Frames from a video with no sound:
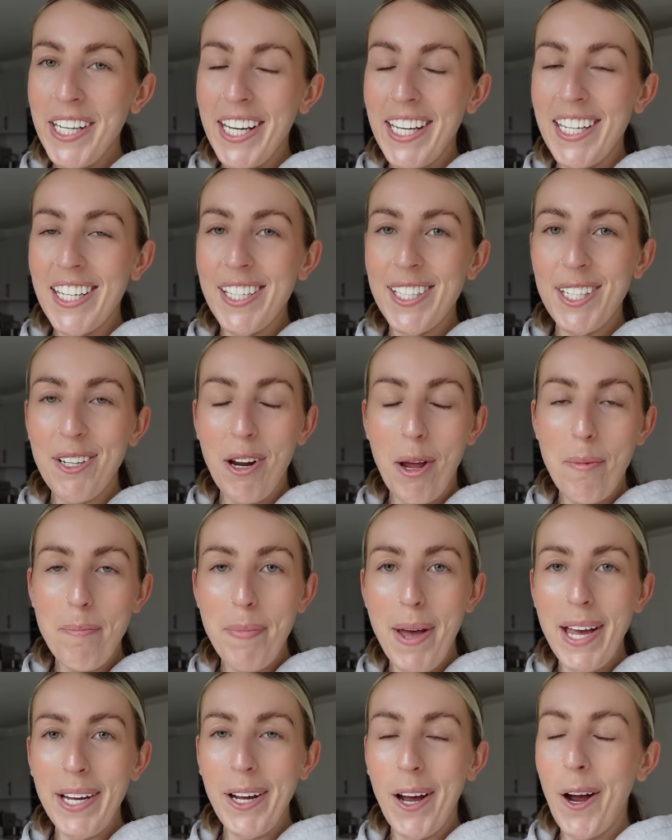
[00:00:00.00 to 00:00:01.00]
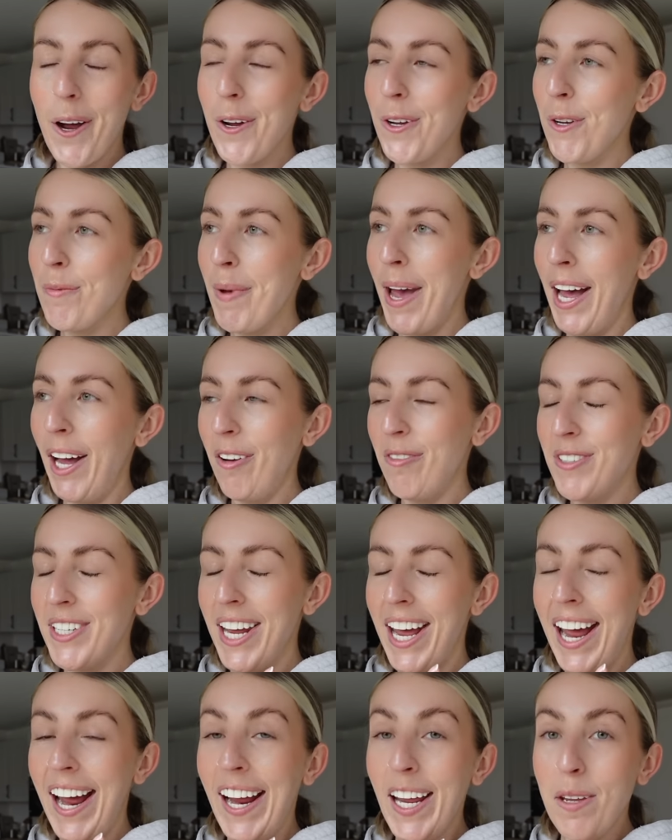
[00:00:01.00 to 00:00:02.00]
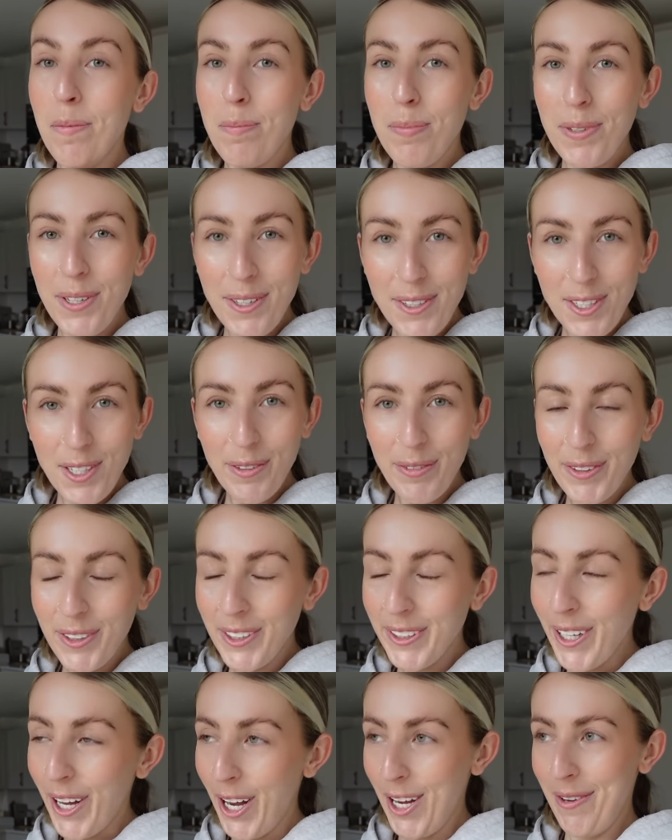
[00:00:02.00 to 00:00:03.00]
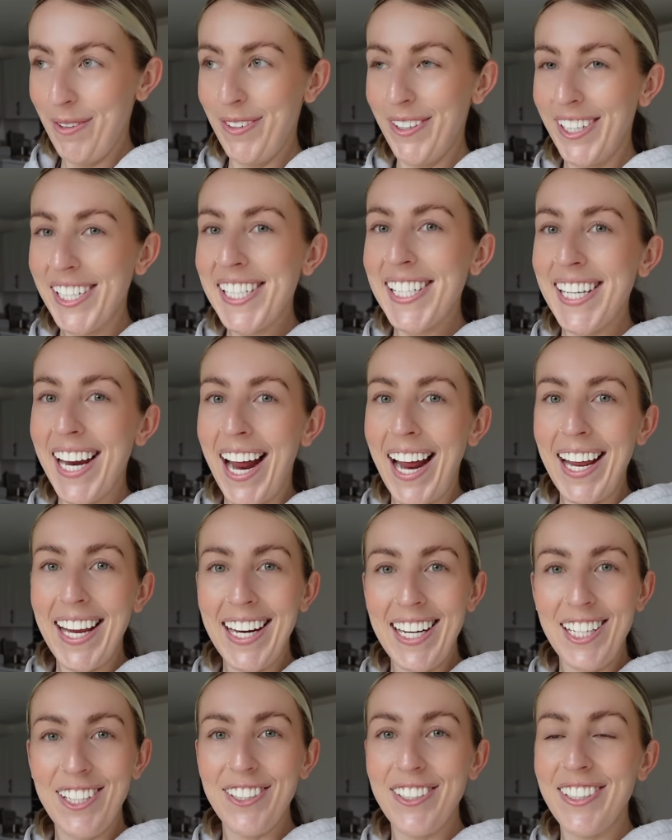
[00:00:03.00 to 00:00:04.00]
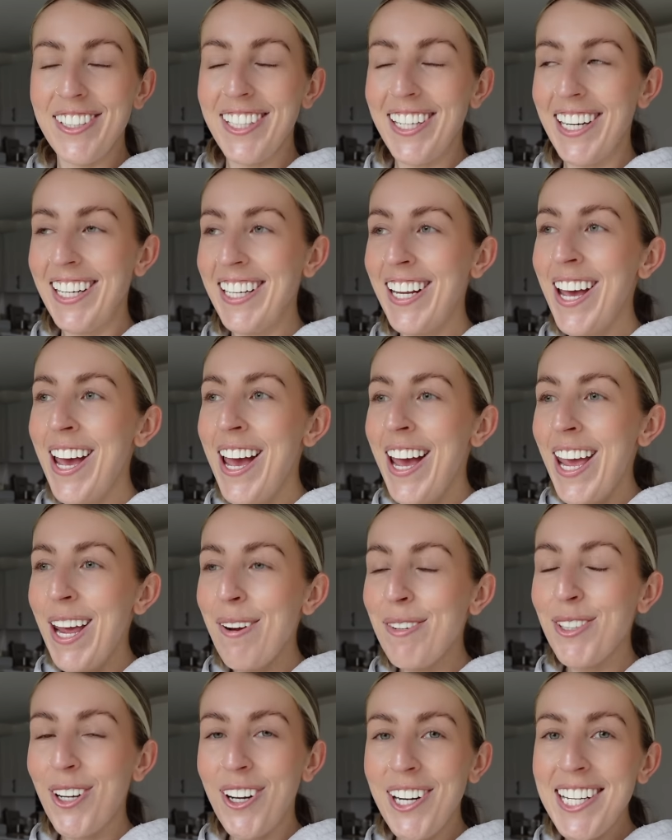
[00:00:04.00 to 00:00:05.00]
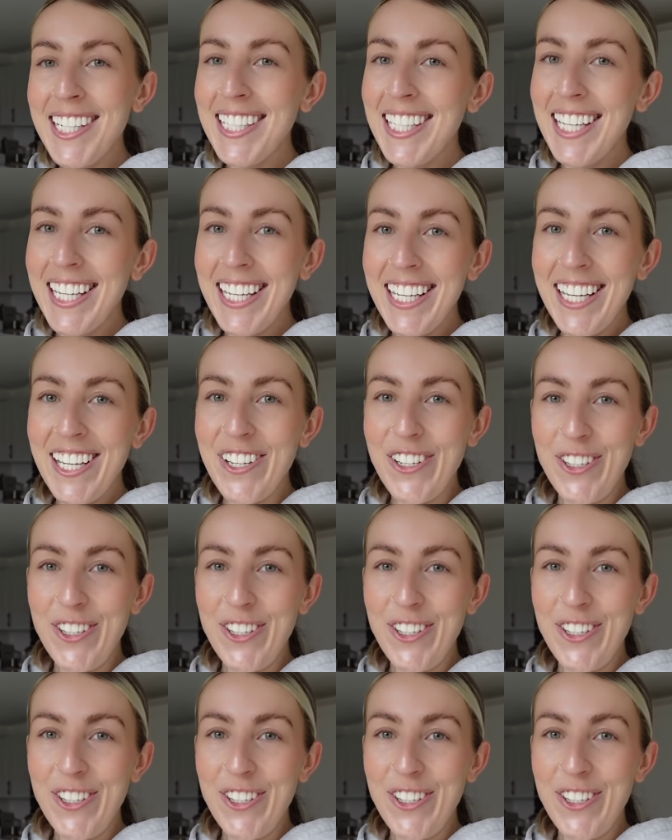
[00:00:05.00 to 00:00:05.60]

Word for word: morning so I'm back home after a beautiful overnight stay in London it was honestly